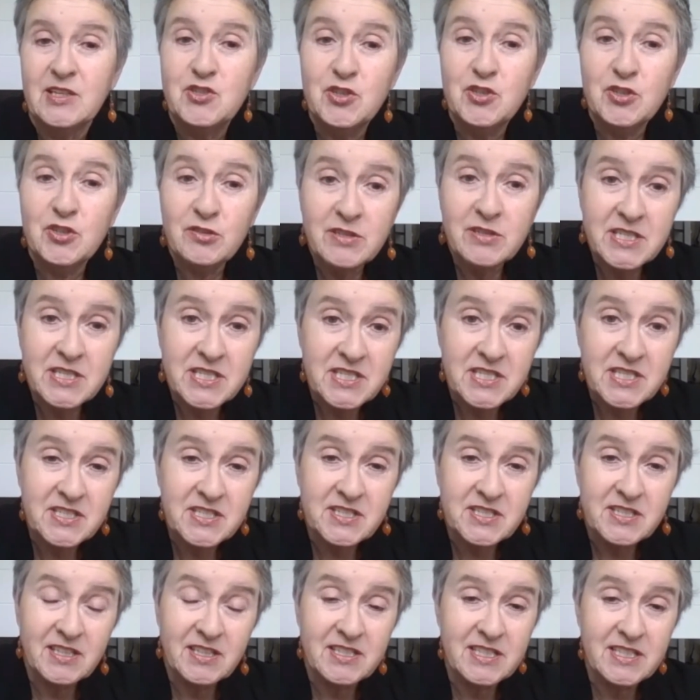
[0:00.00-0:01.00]

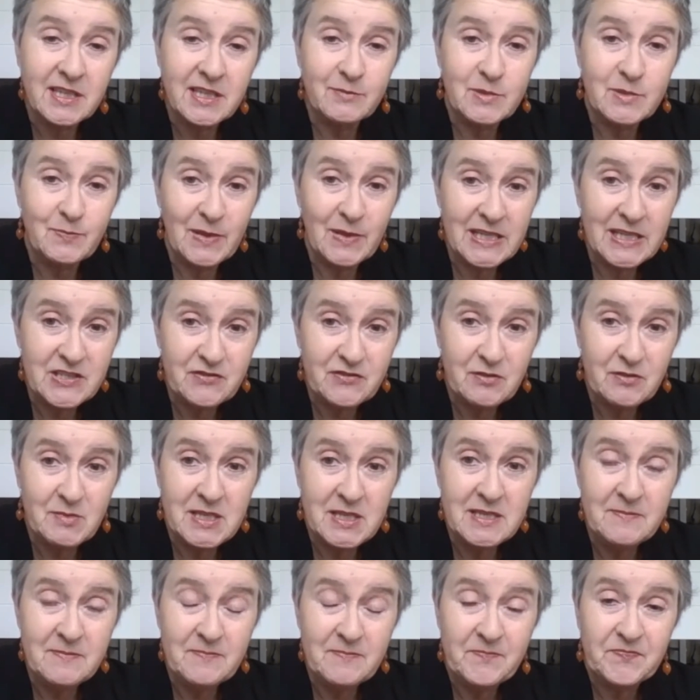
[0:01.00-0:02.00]
Jurists condemned
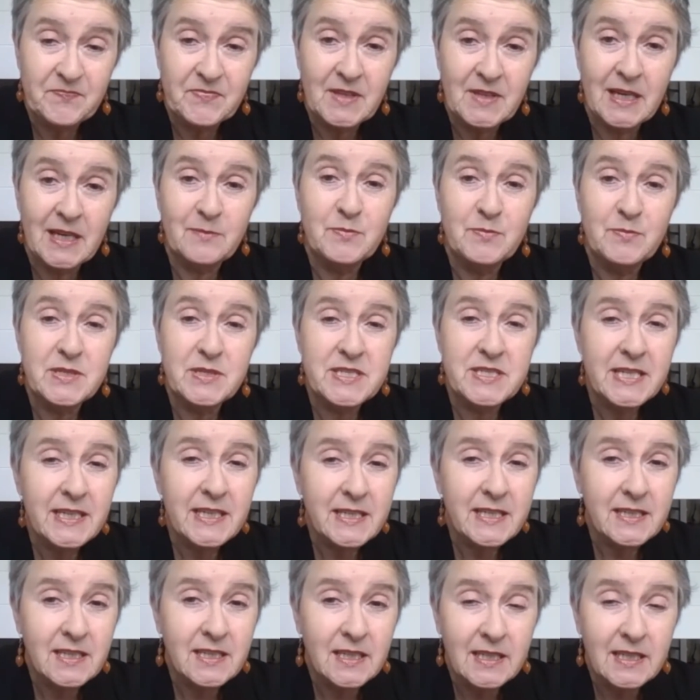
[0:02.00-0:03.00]
blasphemy, and
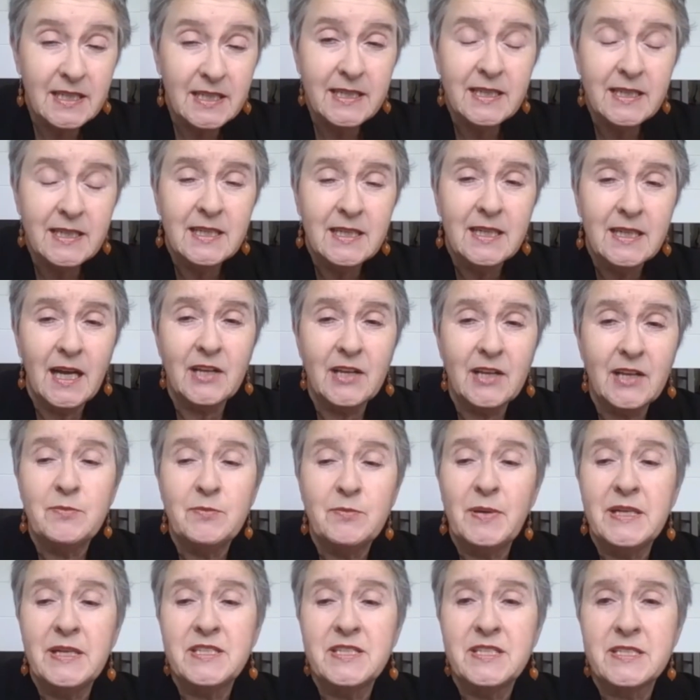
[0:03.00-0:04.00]
particularly
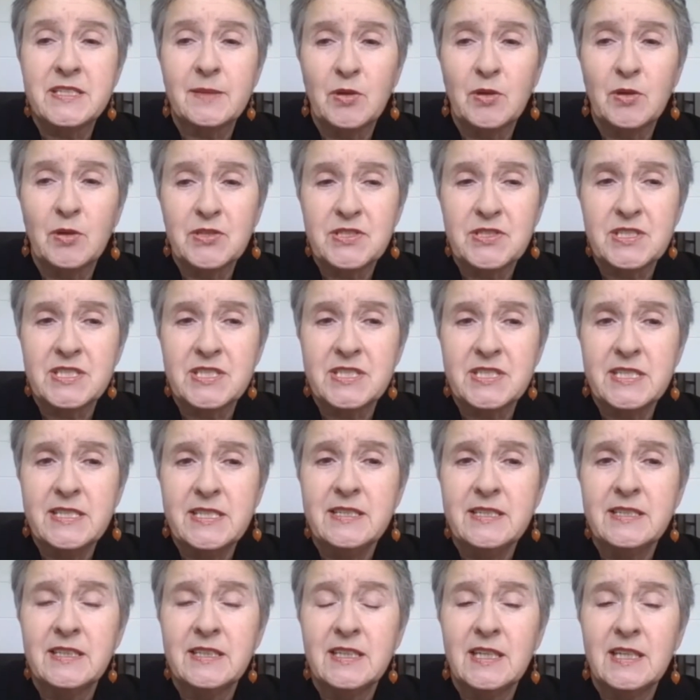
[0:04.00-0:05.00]
unrepentant
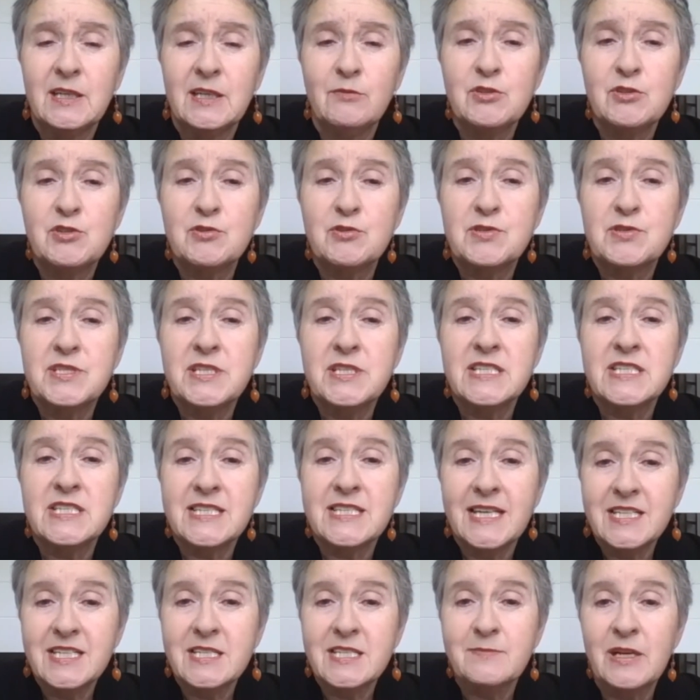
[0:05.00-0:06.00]
apostasy, which was seen
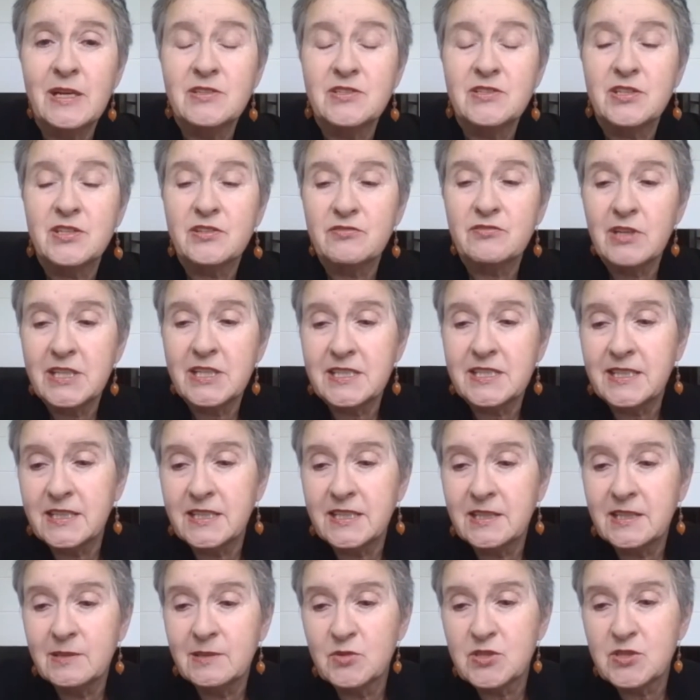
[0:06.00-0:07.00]
as tantamount to
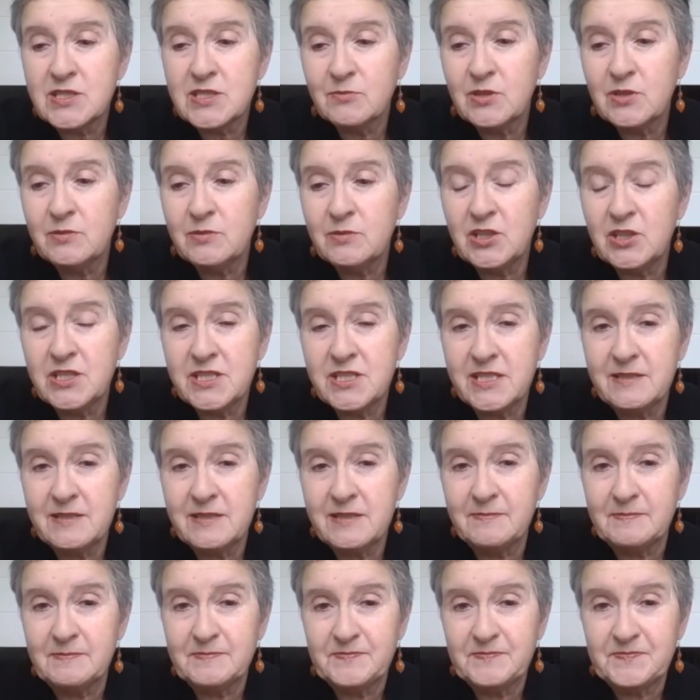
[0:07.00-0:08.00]
threatening the Muslim
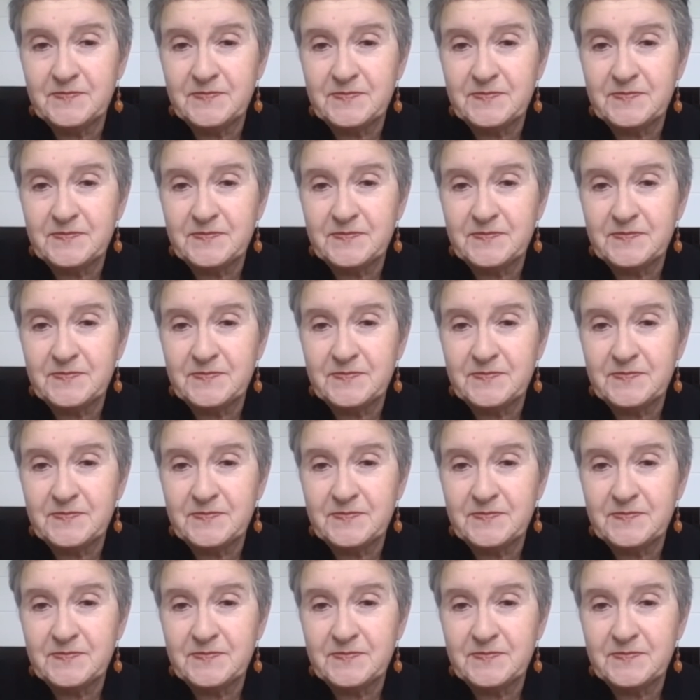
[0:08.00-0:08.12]
community.